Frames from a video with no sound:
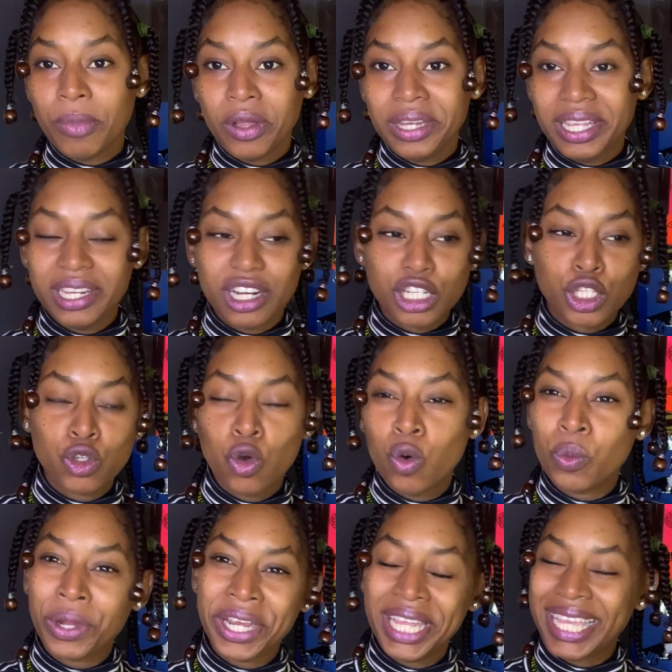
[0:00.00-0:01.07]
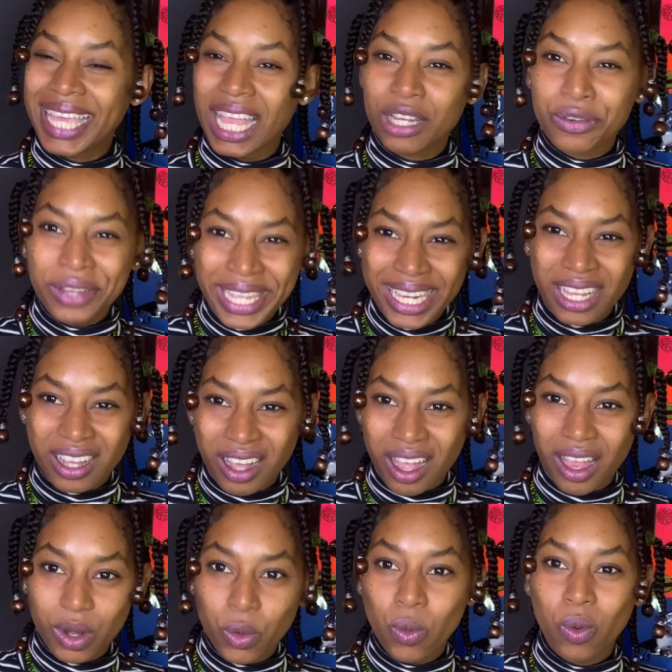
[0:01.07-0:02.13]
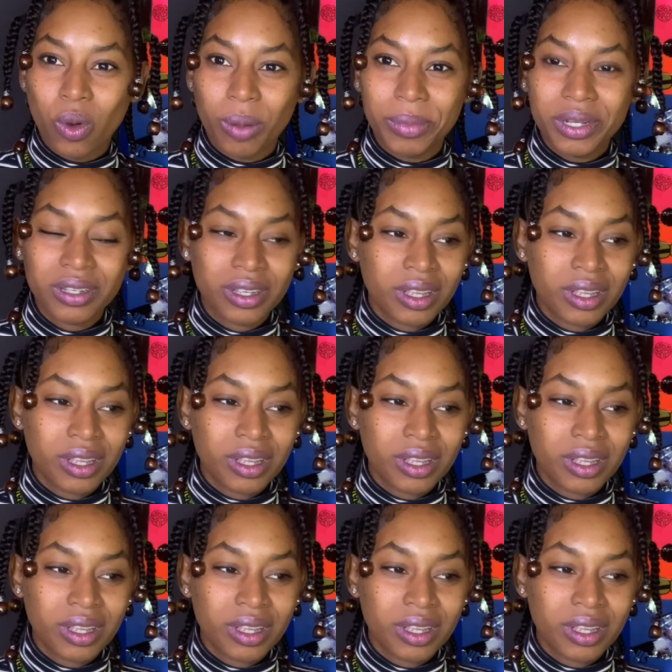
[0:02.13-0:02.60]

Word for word: money, there's nowhere you can really call home.